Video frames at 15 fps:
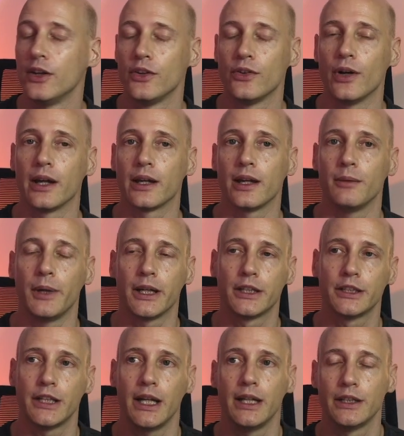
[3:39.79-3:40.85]
So I can
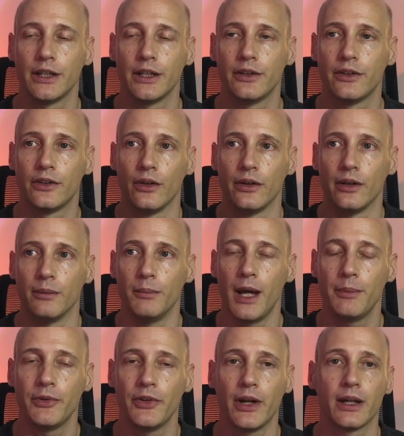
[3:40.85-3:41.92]
make changes to the
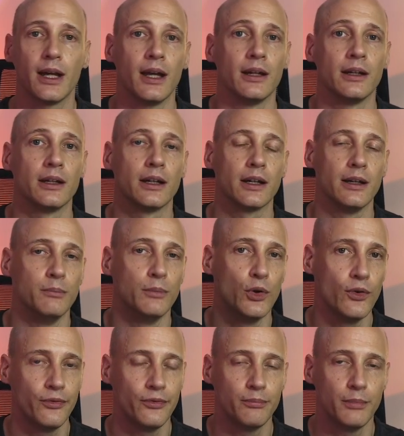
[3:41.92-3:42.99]
maps, I can
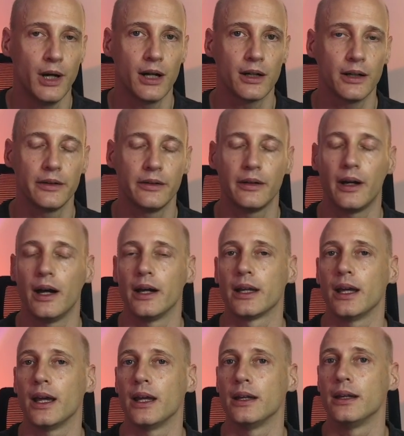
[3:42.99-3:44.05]
remove markers, I
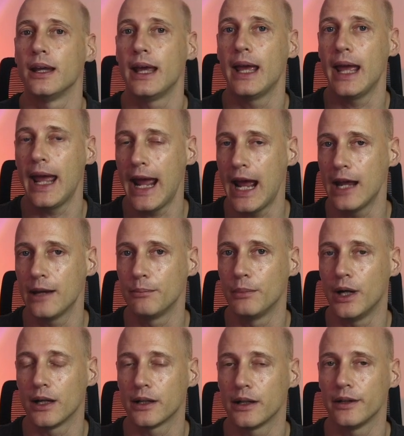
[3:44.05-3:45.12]
can add
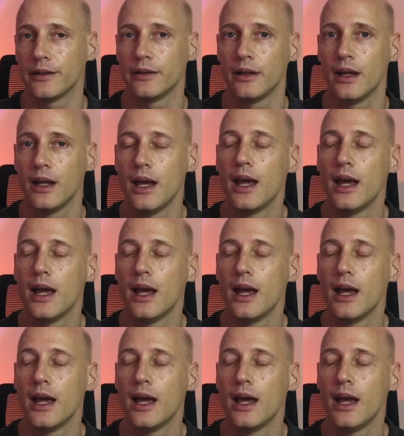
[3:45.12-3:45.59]
markers,